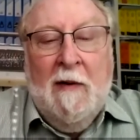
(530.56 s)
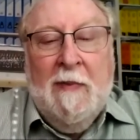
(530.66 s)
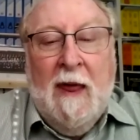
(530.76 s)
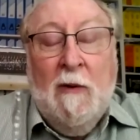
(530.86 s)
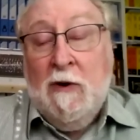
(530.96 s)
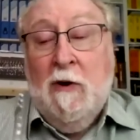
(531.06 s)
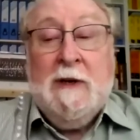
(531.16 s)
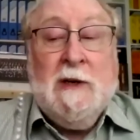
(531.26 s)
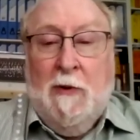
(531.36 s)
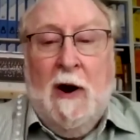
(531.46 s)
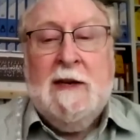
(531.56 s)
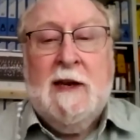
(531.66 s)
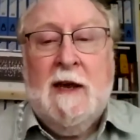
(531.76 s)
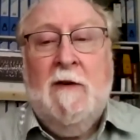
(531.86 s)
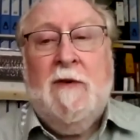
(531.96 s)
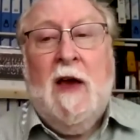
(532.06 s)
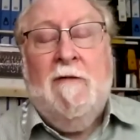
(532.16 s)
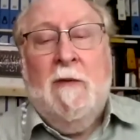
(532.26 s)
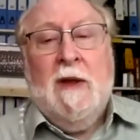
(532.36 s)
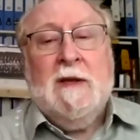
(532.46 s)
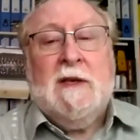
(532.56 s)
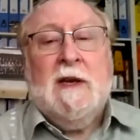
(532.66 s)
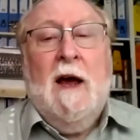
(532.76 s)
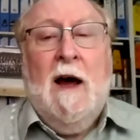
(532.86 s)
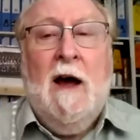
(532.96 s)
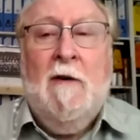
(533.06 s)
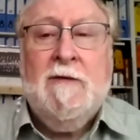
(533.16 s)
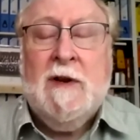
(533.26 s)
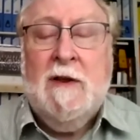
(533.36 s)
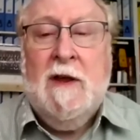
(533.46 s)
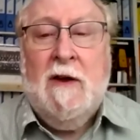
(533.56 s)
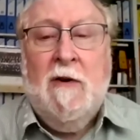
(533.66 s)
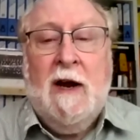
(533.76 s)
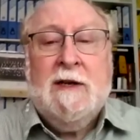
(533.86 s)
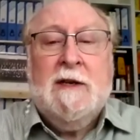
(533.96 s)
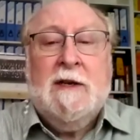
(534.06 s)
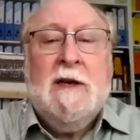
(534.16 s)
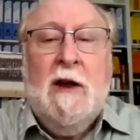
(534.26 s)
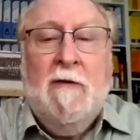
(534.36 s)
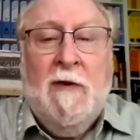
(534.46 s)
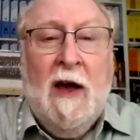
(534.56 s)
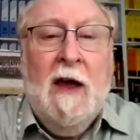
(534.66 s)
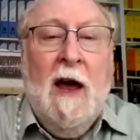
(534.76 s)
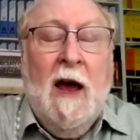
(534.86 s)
it will not be surprising if governments, after the crisis is over,